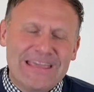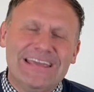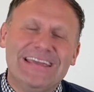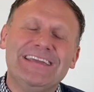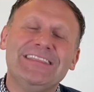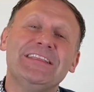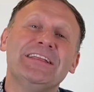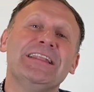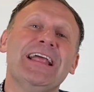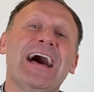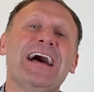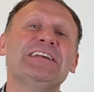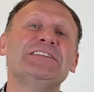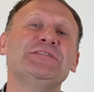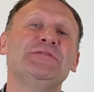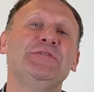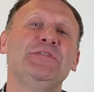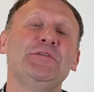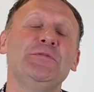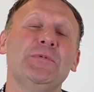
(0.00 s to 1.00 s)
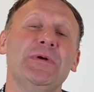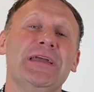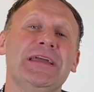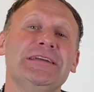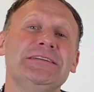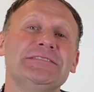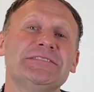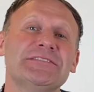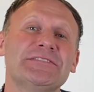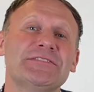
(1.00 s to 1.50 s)
in the last few
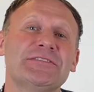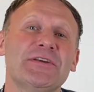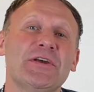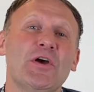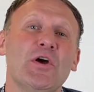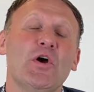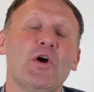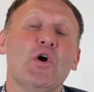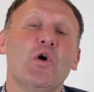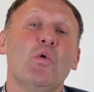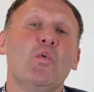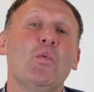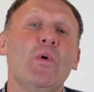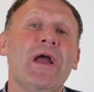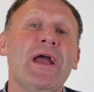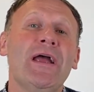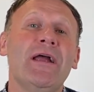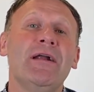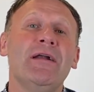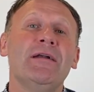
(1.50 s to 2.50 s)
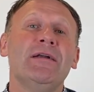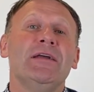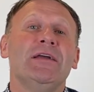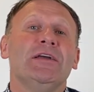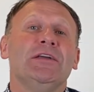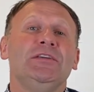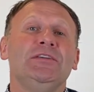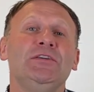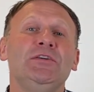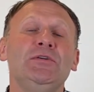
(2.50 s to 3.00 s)
weeks where
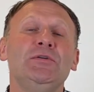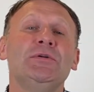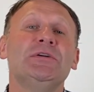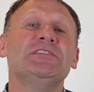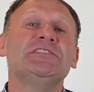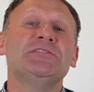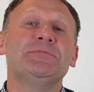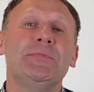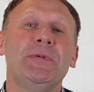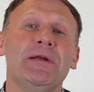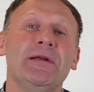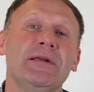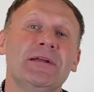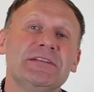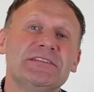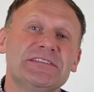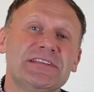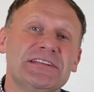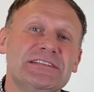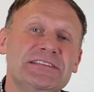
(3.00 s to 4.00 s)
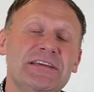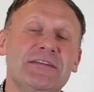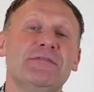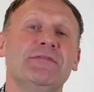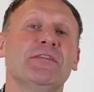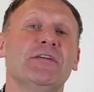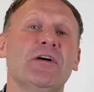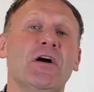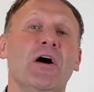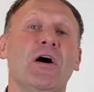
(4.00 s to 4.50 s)
you experienced a
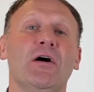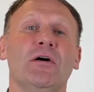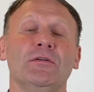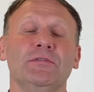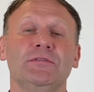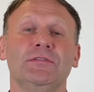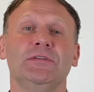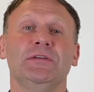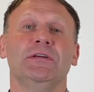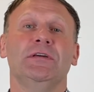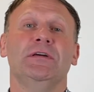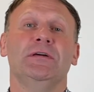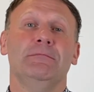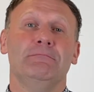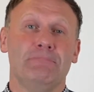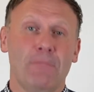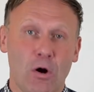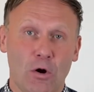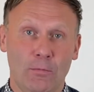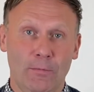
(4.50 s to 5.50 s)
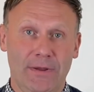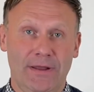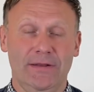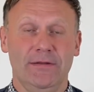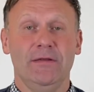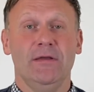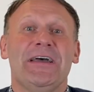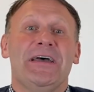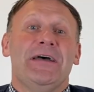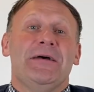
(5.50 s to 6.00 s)
difficult moment.